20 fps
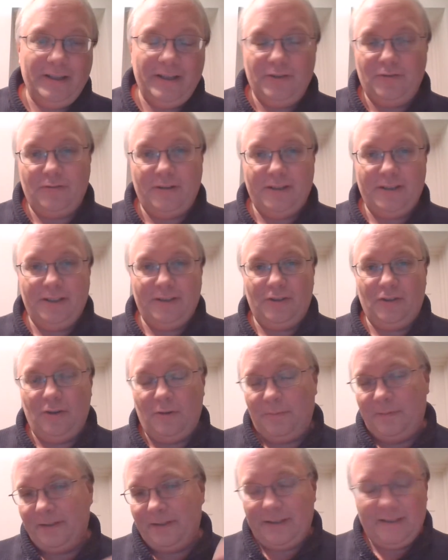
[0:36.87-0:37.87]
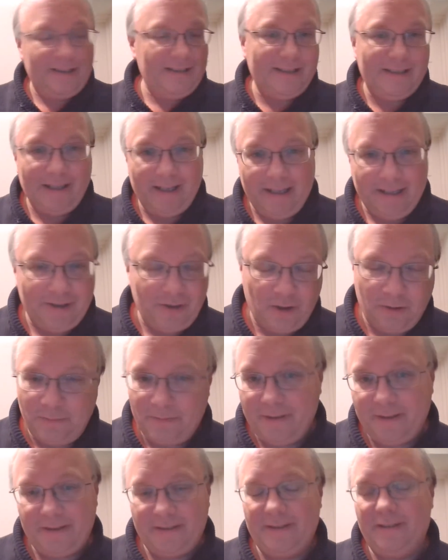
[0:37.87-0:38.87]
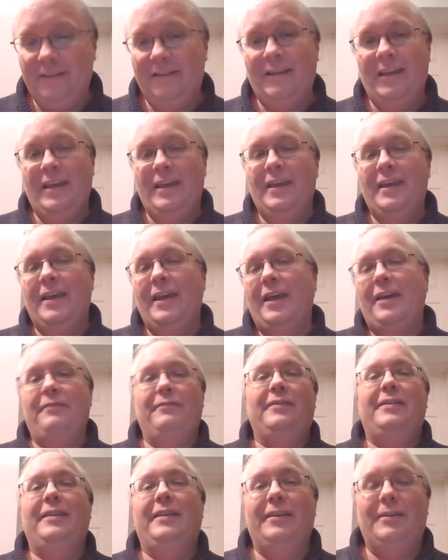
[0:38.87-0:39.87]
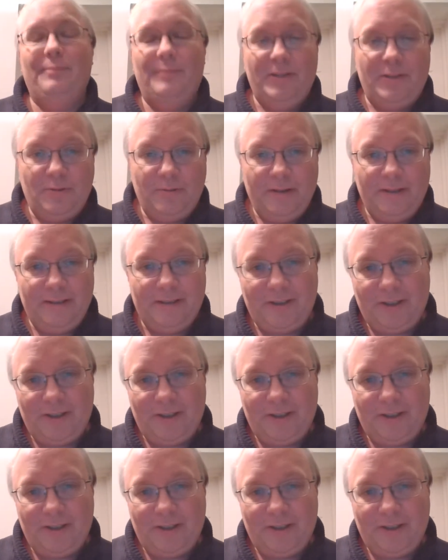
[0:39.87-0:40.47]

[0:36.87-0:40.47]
interesting topics and silly topics and everything in between.